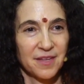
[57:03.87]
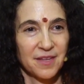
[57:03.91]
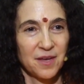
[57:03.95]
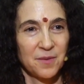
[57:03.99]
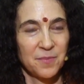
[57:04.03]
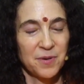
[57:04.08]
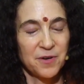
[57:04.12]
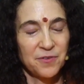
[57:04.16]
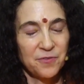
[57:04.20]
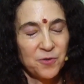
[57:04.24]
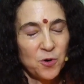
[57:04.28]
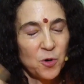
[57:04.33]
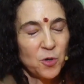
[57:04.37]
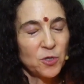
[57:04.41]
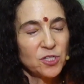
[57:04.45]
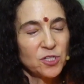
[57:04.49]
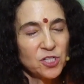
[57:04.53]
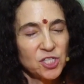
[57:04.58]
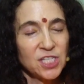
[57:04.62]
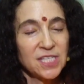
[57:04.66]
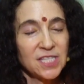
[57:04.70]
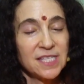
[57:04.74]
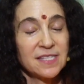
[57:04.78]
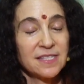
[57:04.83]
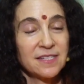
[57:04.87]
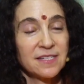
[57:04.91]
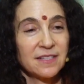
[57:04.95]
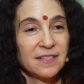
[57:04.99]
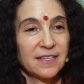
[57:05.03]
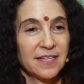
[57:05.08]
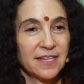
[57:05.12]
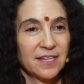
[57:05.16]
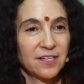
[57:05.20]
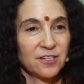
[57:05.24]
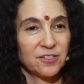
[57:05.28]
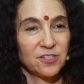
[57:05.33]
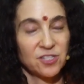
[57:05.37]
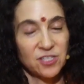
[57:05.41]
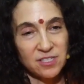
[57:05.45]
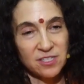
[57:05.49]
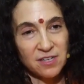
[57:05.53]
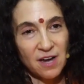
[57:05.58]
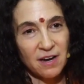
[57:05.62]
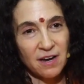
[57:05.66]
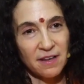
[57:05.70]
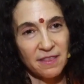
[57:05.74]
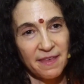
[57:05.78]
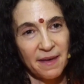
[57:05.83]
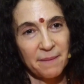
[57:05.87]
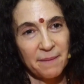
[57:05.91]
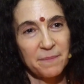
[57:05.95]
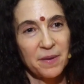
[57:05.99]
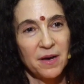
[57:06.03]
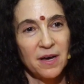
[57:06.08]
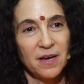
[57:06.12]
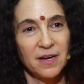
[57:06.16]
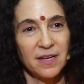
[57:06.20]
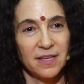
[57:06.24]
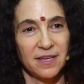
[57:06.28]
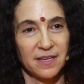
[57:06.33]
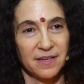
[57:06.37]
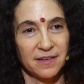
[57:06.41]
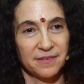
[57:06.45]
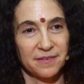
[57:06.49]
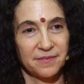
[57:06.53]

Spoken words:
But of course she's still here, just not in that body.